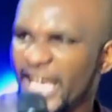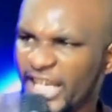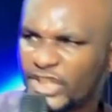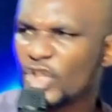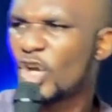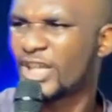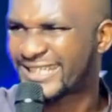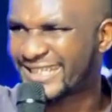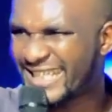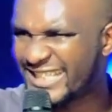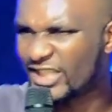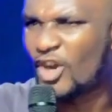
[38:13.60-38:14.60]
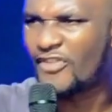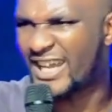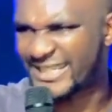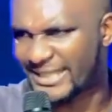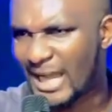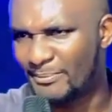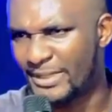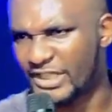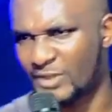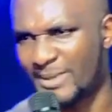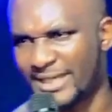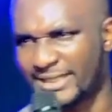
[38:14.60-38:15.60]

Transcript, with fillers: into your season of establishment